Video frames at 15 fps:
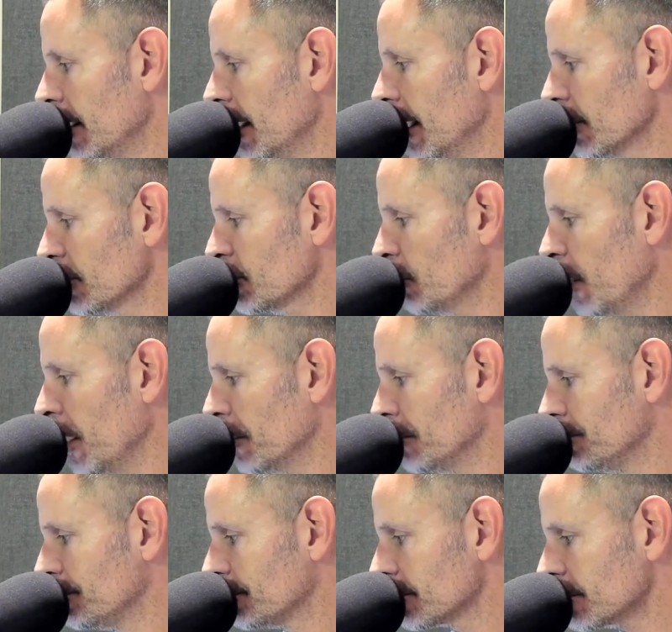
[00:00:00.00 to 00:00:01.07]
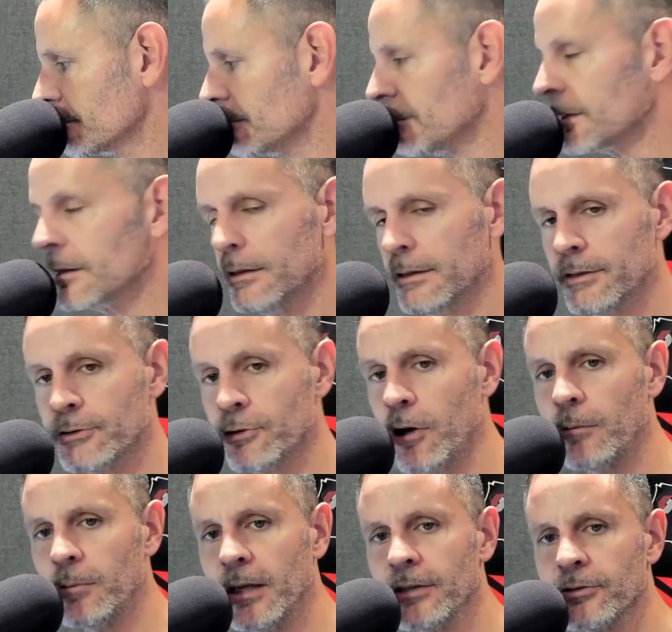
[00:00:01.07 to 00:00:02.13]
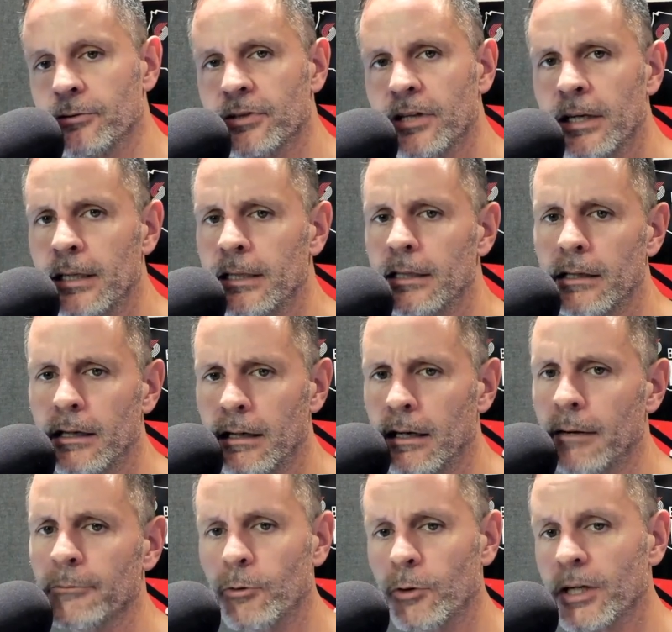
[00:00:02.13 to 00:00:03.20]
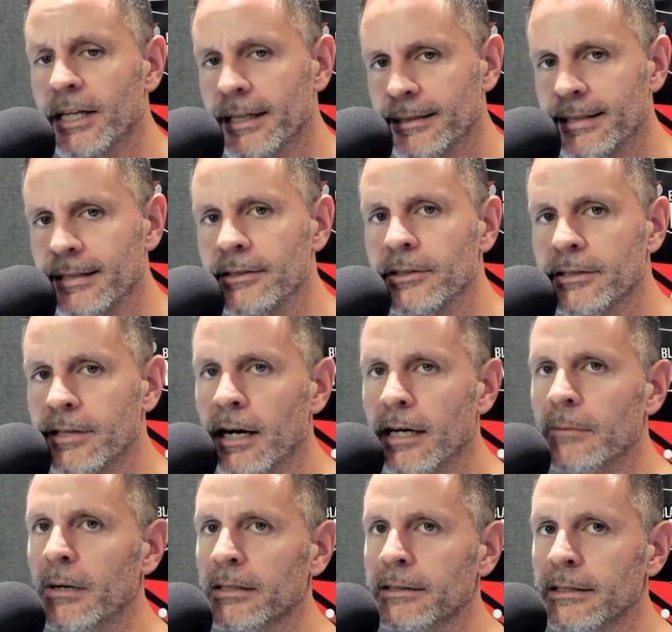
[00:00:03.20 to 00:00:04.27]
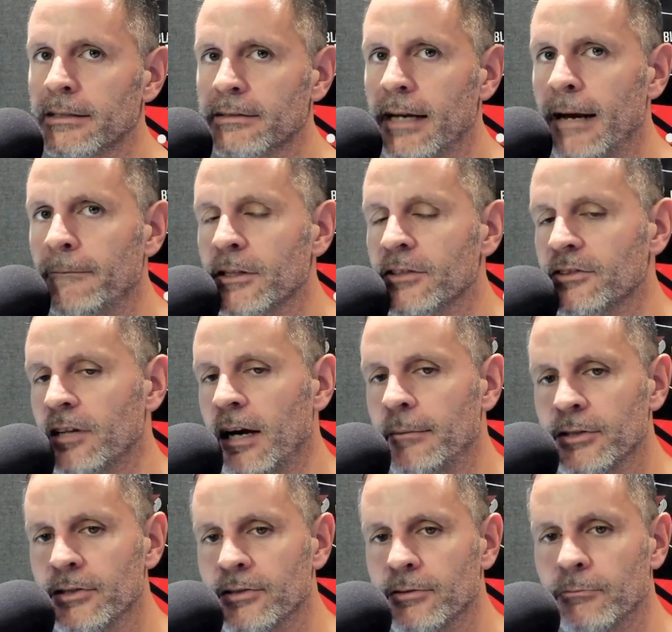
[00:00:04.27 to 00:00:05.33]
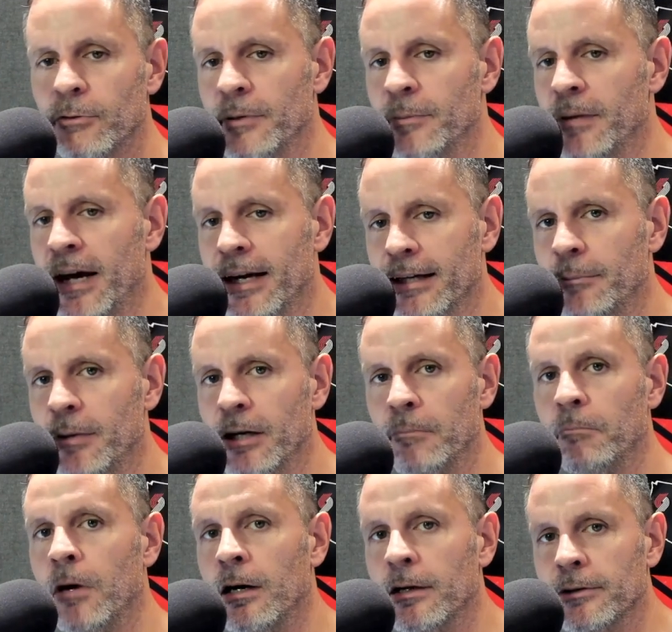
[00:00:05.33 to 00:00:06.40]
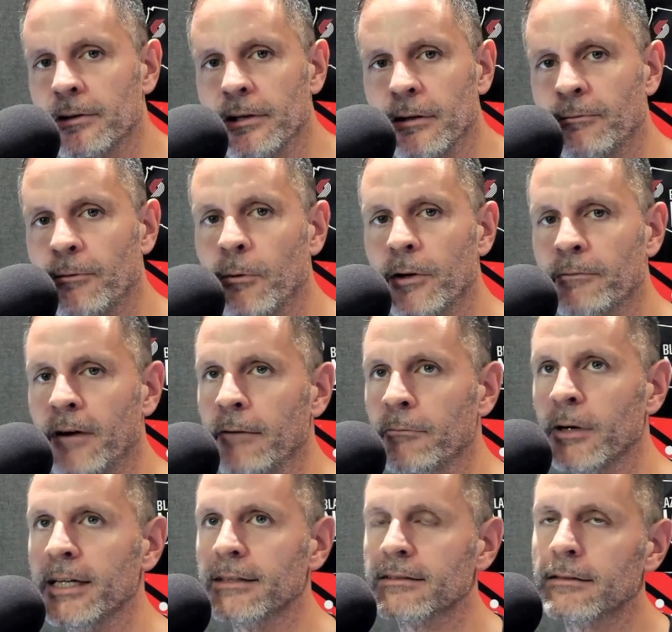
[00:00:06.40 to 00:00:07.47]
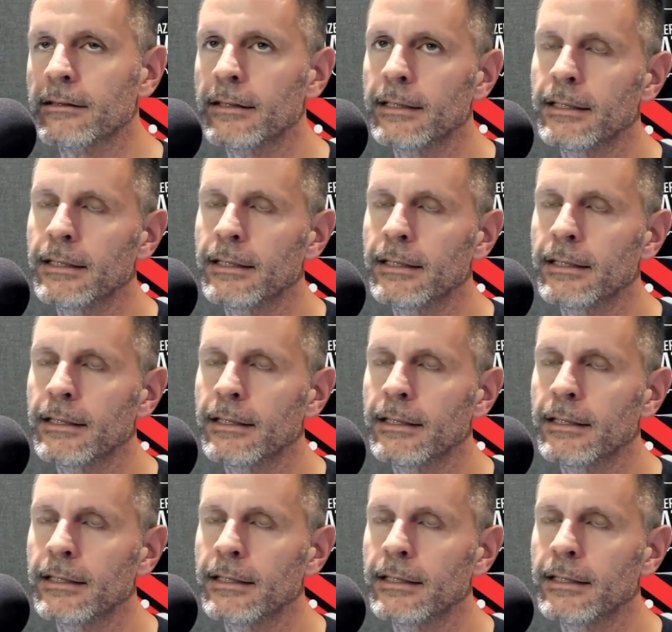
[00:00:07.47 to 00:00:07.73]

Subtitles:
Elsewhere, the Trailblazers, we're going to continue to talk about this. Anthony Simons will be back in about a month, 4 to 5 weeks.